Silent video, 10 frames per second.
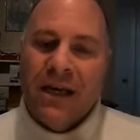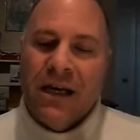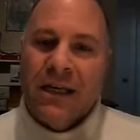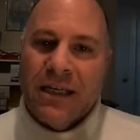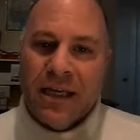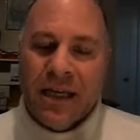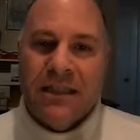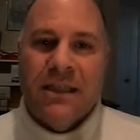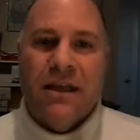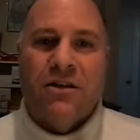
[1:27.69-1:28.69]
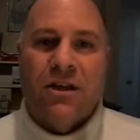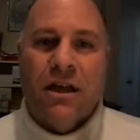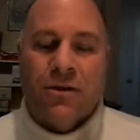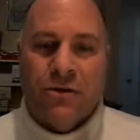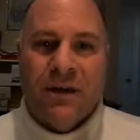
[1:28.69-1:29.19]
uh, get onto the
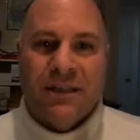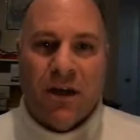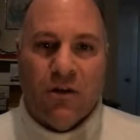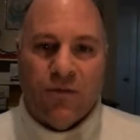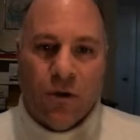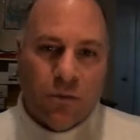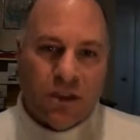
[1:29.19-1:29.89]
internet through my cell phone,